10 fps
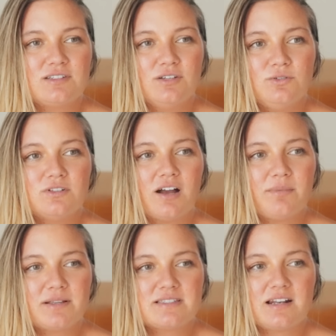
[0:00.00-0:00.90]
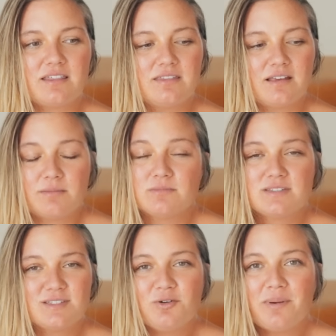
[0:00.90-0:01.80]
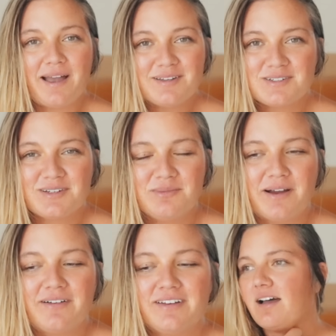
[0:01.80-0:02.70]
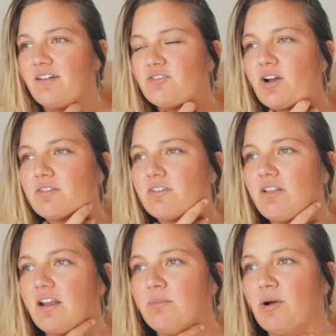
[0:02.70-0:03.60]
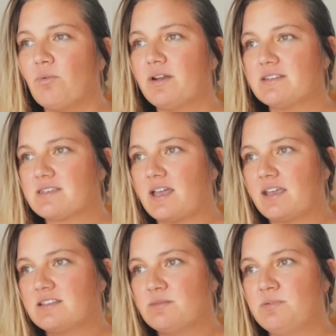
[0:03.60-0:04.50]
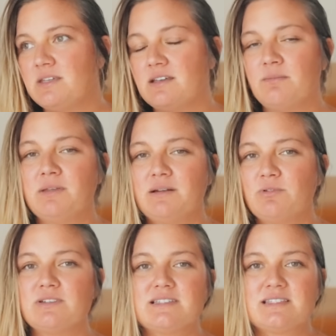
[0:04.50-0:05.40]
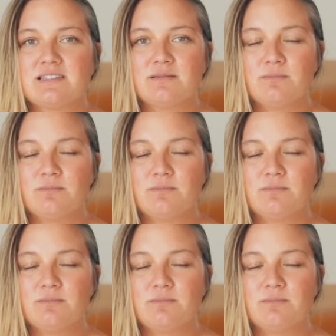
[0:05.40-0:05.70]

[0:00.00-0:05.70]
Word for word: two topics that I, am so passionate about. I've talked a lot about what it's like to be a minimalist